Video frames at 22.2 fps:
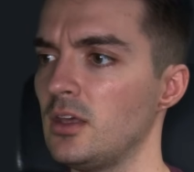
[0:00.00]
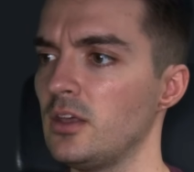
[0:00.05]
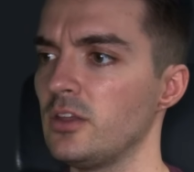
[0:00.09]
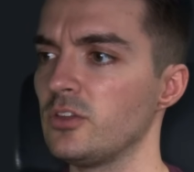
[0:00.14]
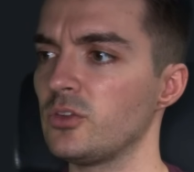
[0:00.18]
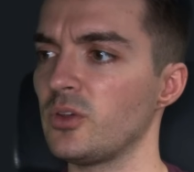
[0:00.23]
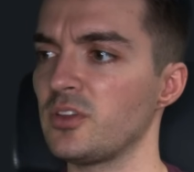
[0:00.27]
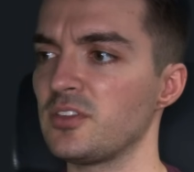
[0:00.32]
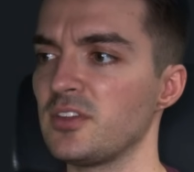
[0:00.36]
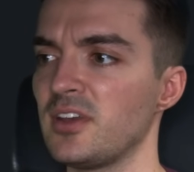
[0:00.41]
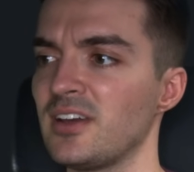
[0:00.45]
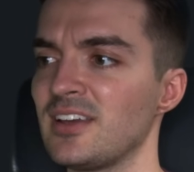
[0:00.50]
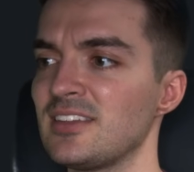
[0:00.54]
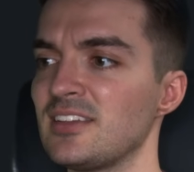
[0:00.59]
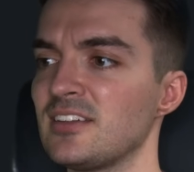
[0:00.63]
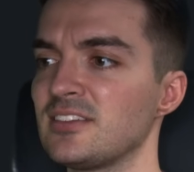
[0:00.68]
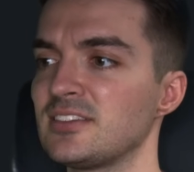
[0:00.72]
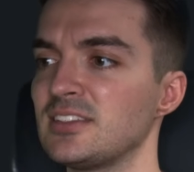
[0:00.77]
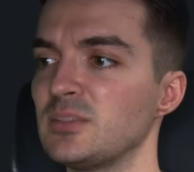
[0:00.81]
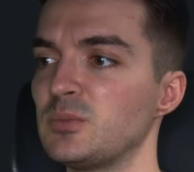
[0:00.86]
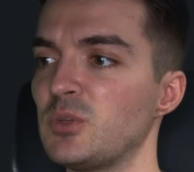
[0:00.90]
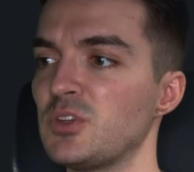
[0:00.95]
So as long as
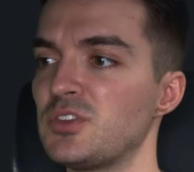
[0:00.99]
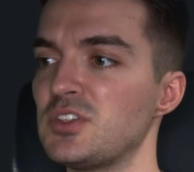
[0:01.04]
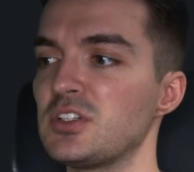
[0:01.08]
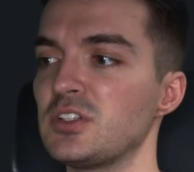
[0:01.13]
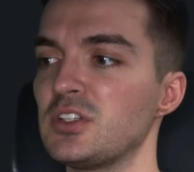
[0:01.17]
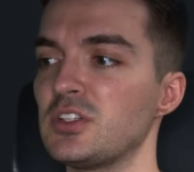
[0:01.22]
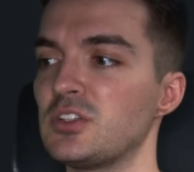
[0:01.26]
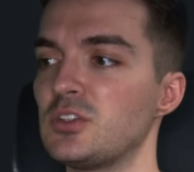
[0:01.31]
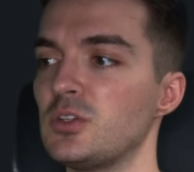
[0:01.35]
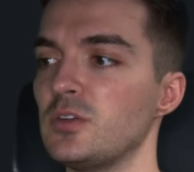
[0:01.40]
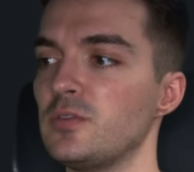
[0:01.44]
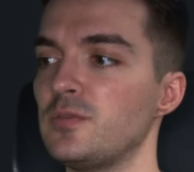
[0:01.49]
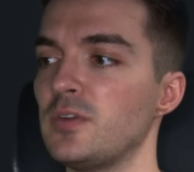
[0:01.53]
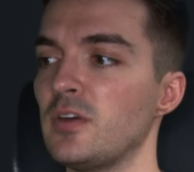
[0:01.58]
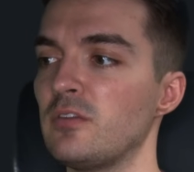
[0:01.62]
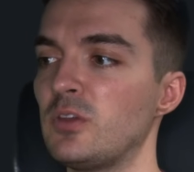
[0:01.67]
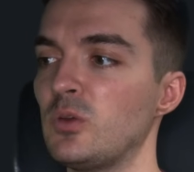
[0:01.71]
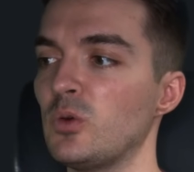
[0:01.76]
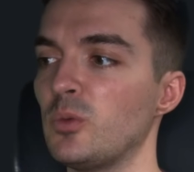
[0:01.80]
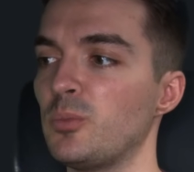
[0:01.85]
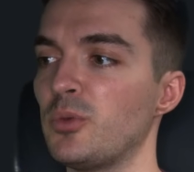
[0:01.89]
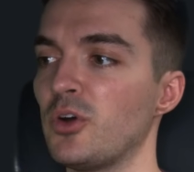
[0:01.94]
our symbol is equal to
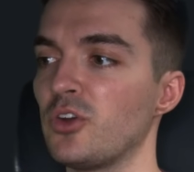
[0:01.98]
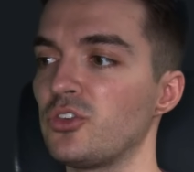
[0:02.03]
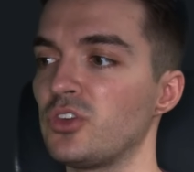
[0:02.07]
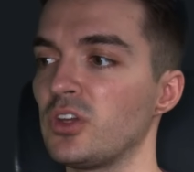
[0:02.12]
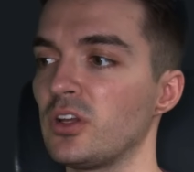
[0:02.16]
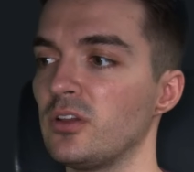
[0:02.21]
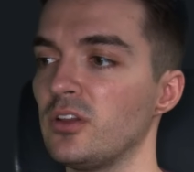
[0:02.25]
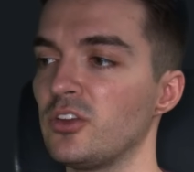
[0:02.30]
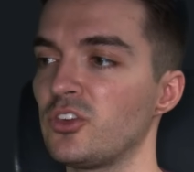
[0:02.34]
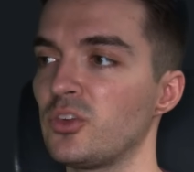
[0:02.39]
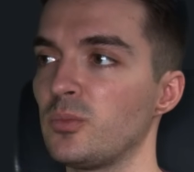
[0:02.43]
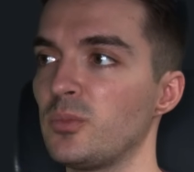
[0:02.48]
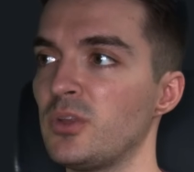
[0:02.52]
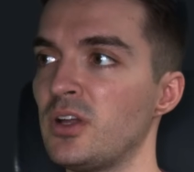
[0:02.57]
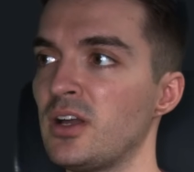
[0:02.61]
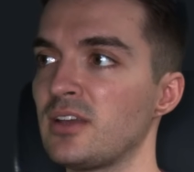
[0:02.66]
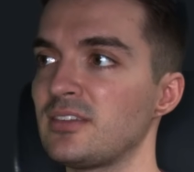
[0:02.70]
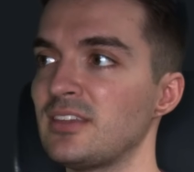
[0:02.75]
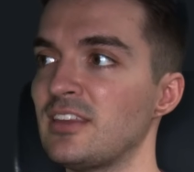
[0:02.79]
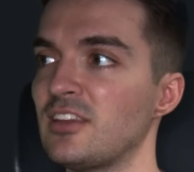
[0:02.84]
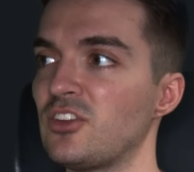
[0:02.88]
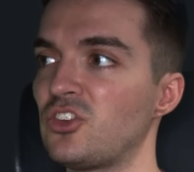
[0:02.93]
250, we'll push in collision
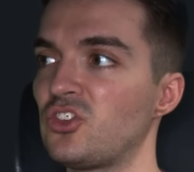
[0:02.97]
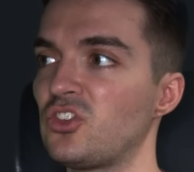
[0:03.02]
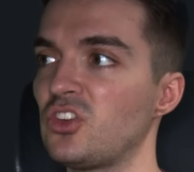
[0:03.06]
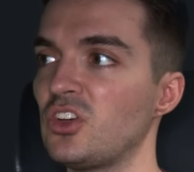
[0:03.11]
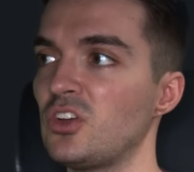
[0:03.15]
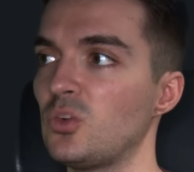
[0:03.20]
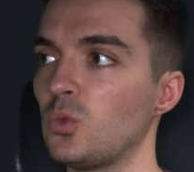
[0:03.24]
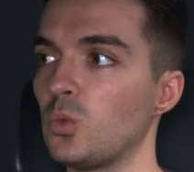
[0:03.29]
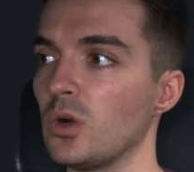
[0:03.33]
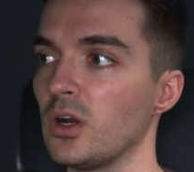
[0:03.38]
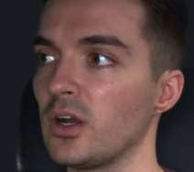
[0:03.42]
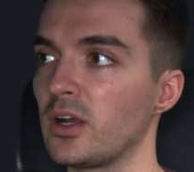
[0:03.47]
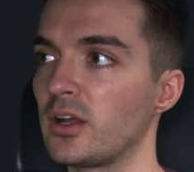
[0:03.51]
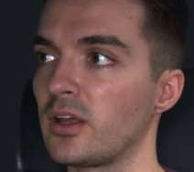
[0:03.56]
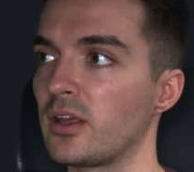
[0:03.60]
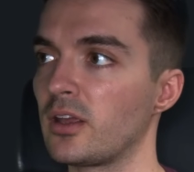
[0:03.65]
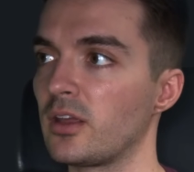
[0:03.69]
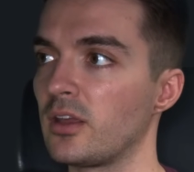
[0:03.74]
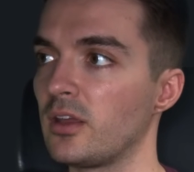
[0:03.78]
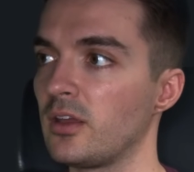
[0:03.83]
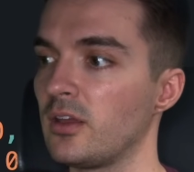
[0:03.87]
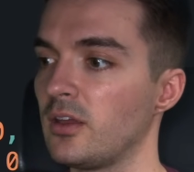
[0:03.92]
blocks, and this should work
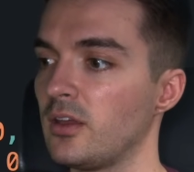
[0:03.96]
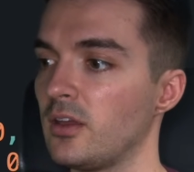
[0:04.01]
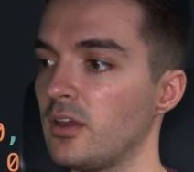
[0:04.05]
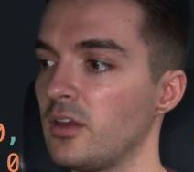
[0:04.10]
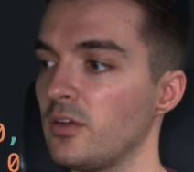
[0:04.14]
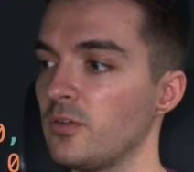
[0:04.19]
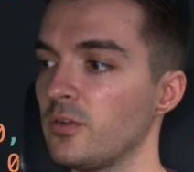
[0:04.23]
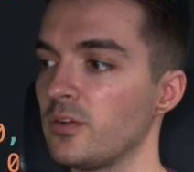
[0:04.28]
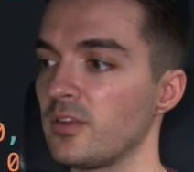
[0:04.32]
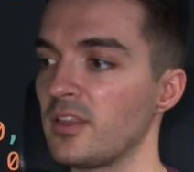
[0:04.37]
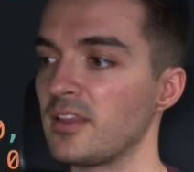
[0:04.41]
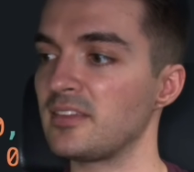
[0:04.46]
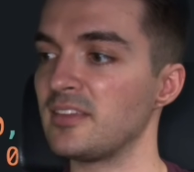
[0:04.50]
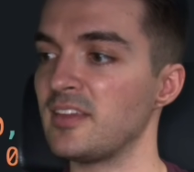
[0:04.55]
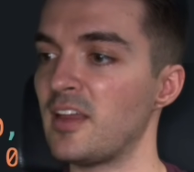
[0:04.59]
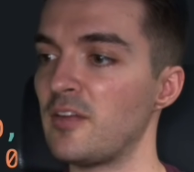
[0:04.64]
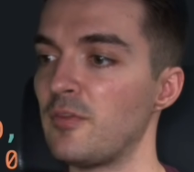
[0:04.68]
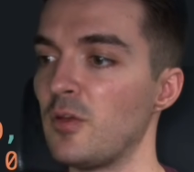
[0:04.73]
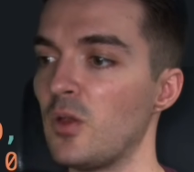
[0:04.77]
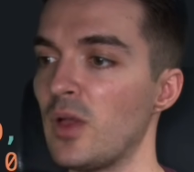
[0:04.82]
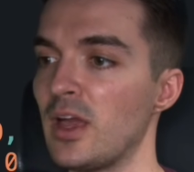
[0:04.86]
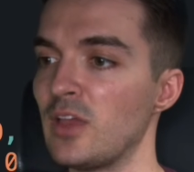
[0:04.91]
for this
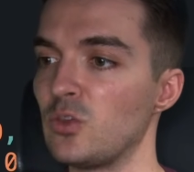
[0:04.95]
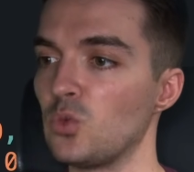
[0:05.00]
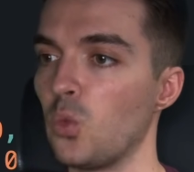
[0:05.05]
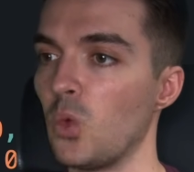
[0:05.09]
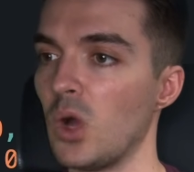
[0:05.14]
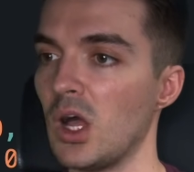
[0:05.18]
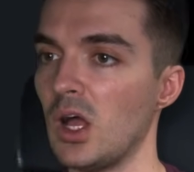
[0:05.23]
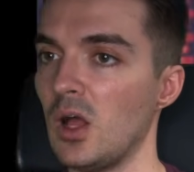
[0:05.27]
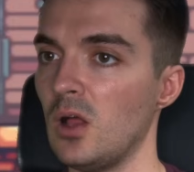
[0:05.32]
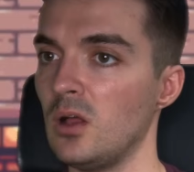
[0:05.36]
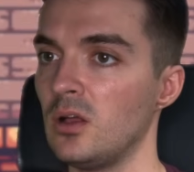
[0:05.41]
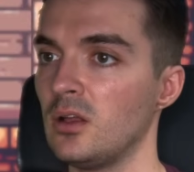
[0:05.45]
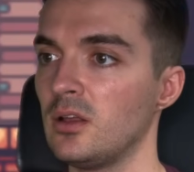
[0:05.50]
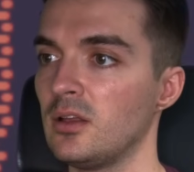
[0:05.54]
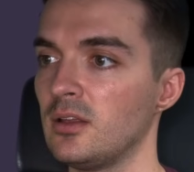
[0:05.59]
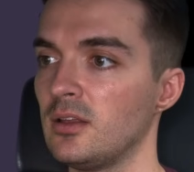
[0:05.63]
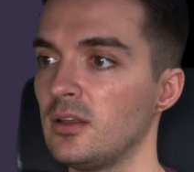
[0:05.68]
level as well.